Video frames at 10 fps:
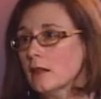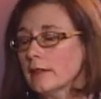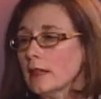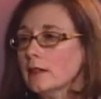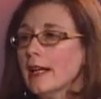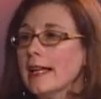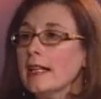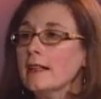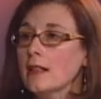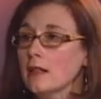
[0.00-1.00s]
Legal
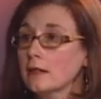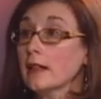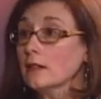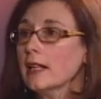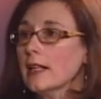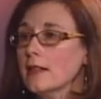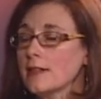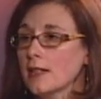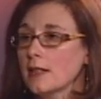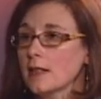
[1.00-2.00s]
aid legal aid
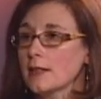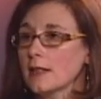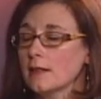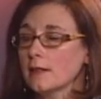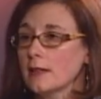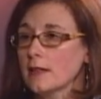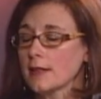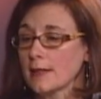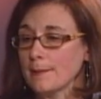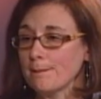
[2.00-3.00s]
is a is a
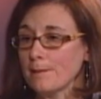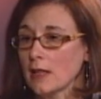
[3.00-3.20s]
is a,